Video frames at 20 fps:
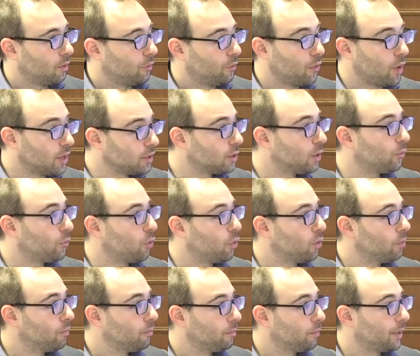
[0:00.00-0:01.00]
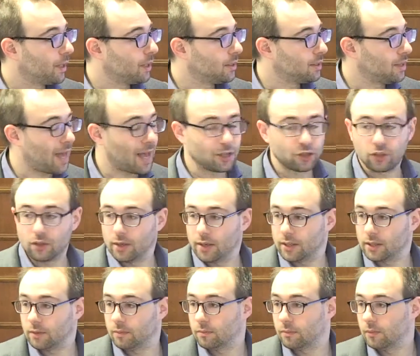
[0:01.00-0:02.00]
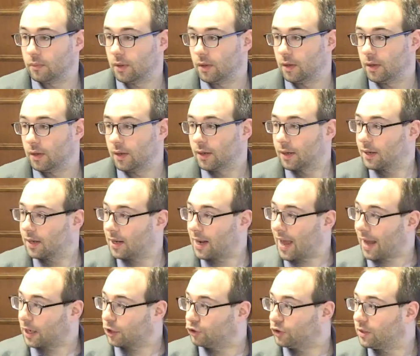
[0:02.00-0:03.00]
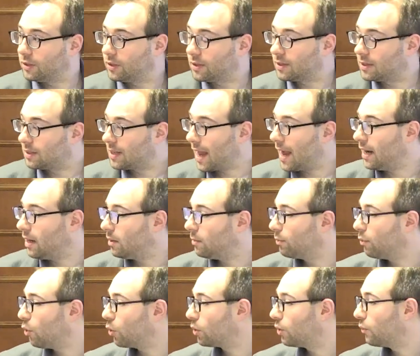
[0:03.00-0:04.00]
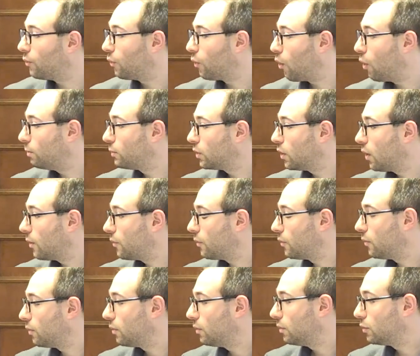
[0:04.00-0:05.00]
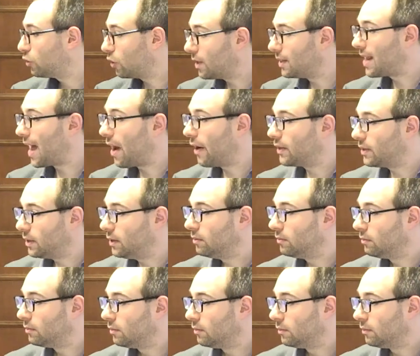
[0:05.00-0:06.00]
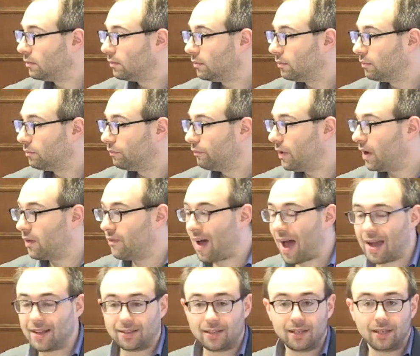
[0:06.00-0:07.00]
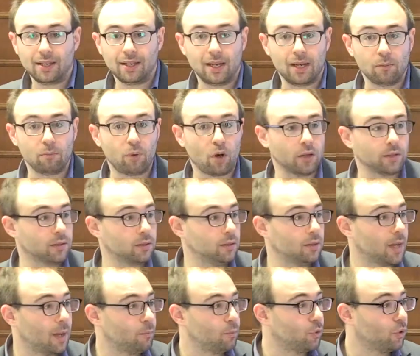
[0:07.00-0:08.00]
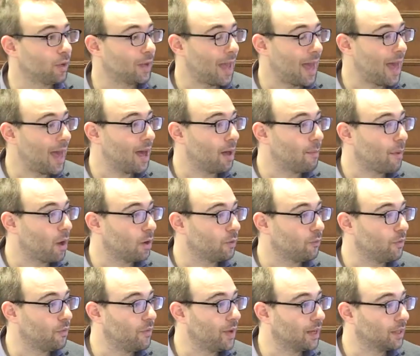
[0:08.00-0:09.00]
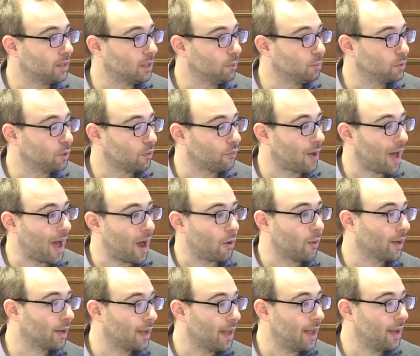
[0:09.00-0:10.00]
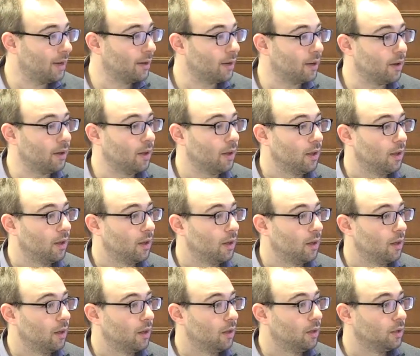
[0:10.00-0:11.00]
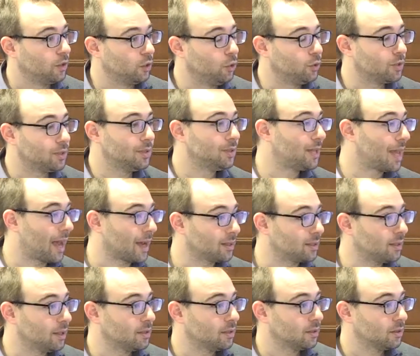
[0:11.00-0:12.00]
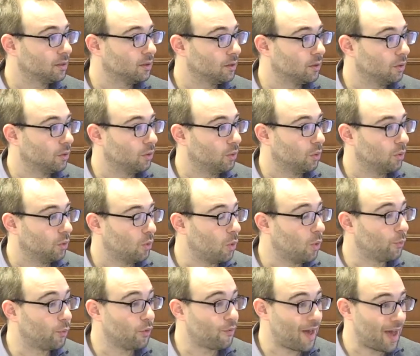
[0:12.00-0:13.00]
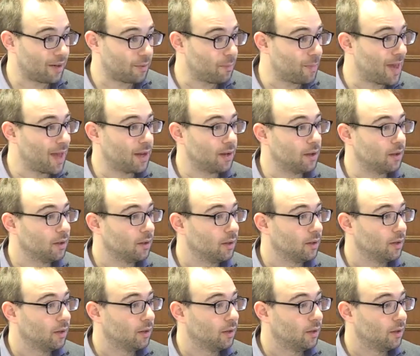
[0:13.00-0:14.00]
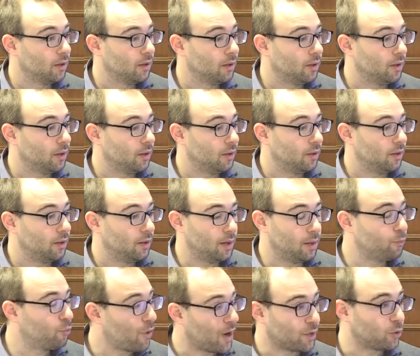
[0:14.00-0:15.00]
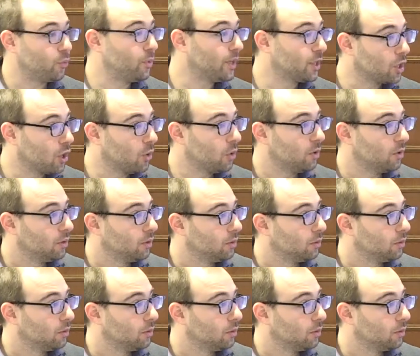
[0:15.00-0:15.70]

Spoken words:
First of all, because nationalism can actually sustain important forms of solidarity. But if I, sitting here in Boston, am to care about the victims of a hurricane in Houston, Texas, or for that matter, in Puerto Rico,